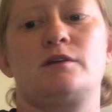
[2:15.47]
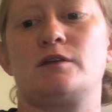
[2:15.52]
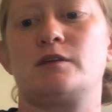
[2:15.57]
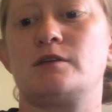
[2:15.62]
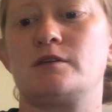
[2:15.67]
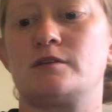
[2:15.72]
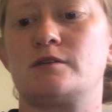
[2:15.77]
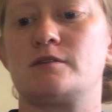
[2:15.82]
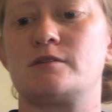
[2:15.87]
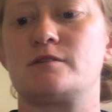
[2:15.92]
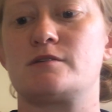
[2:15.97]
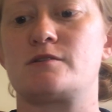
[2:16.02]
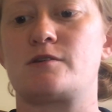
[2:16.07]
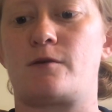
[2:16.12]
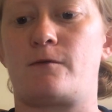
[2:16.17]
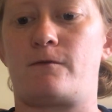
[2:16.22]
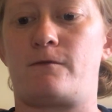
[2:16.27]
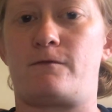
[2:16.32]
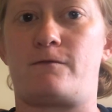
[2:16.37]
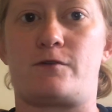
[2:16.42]
is
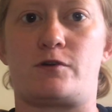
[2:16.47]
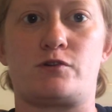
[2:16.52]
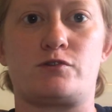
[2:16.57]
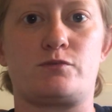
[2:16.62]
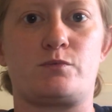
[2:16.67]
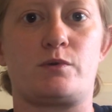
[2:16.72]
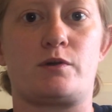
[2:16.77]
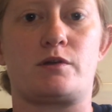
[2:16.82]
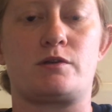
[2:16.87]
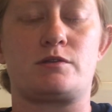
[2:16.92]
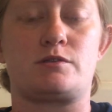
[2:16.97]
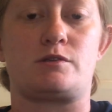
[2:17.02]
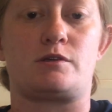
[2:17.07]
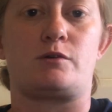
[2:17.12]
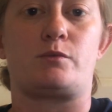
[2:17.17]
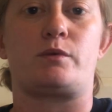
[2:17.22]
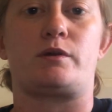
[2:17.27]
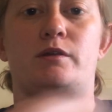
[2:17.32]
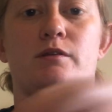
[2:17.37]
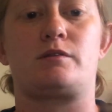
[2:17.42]
first we're going to
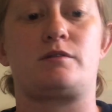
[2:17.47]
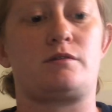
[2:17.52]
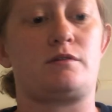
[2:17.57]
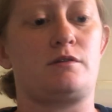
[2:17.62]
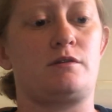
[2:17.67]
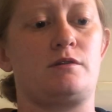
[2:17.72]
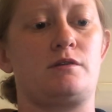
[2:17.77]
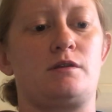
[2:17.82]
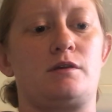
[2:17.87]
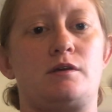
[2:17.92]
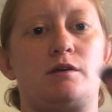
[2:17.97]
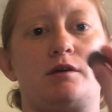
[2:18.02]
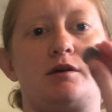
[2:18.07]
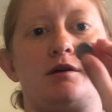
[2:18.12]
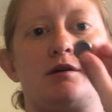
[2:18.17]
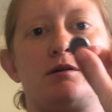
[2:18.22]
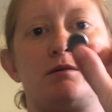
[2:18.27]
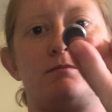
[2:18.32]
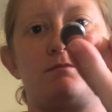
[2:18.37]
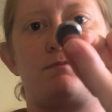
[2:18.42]
start with the
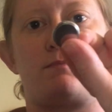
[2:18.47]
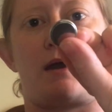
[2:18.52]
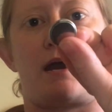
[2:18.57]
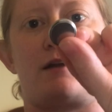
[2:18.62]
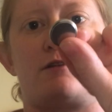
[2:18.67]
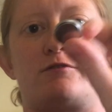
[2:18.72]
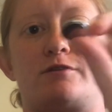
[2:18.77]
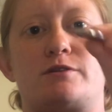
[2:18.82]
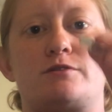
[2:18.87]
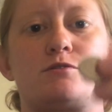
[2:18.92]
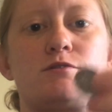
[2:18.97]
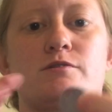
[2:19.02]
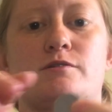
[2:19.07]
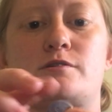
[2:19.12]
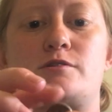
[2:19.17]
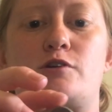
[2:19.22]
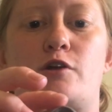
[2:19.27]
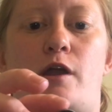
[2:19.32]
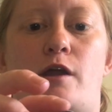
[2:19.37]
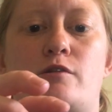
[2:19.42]
battery. So this
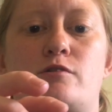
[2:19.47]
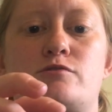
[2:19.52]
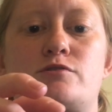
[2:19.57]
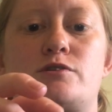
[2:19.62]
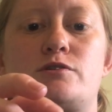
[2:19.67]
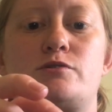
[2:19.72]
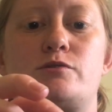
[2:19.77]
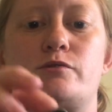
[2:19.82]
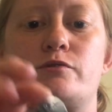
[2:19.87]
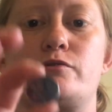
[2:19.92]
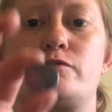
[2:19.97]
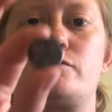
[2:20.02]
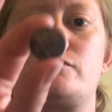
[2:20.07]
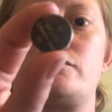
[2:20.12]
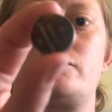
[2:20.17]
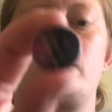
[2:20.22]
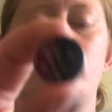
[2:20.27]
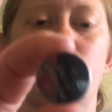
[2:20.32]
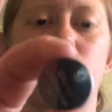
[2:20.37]
is your energy source,